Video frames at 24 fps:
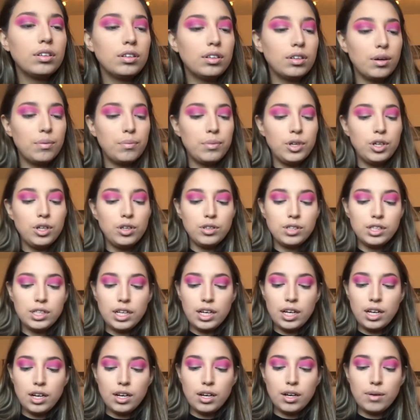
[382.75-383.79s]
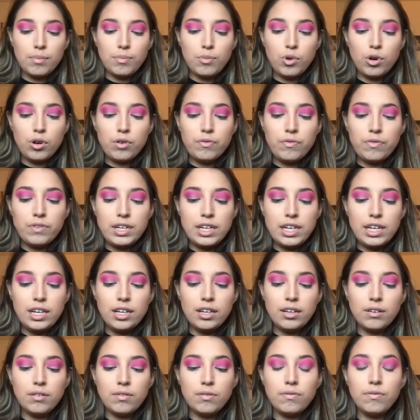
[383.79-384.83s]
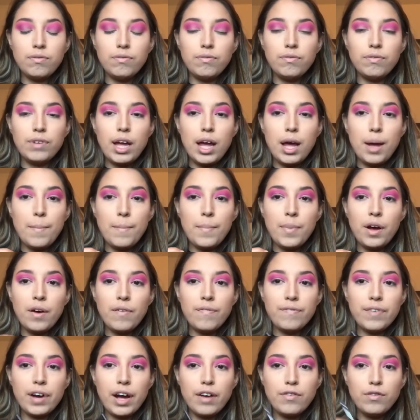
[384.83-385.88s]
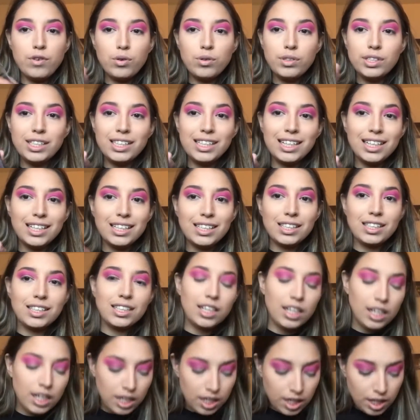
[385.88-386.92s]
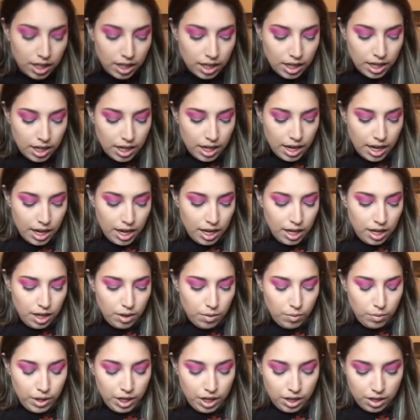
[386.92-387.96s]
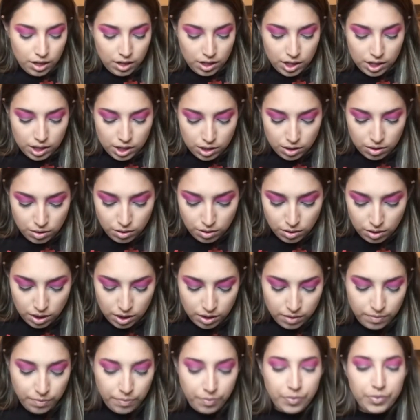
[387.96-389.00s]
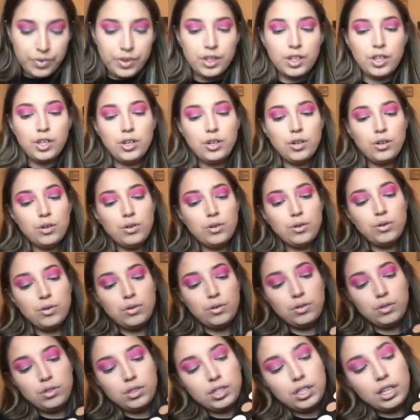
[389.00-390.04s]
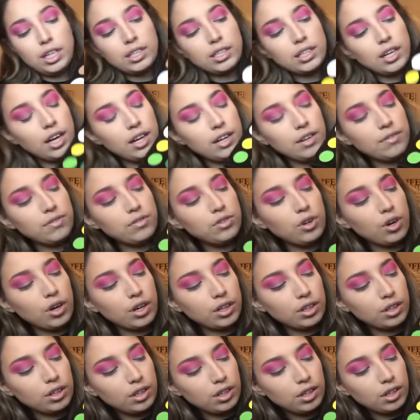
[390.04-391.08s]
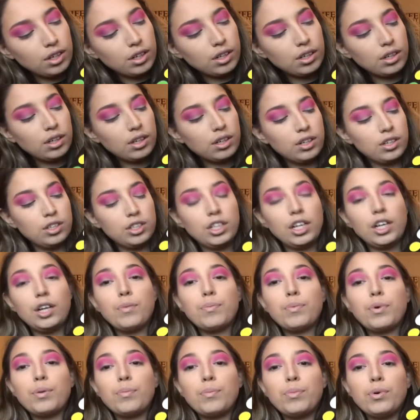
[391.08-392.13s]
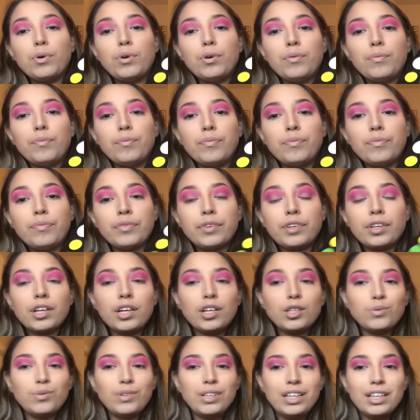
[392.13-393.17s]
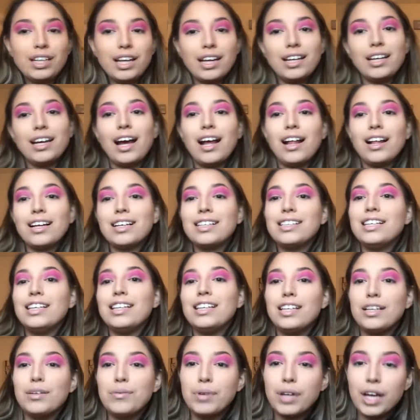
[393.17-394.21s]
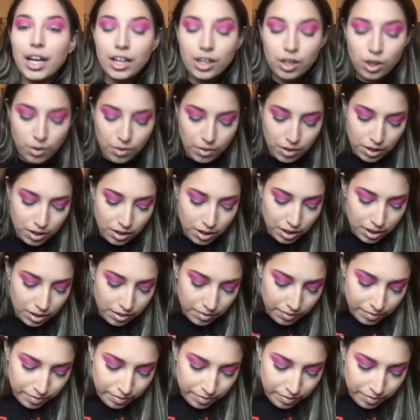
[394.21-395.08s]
I'm gonna use the Morphe M506, and we are going to use this kind of darker shade of purple because we need that galaxy theme kind of going on.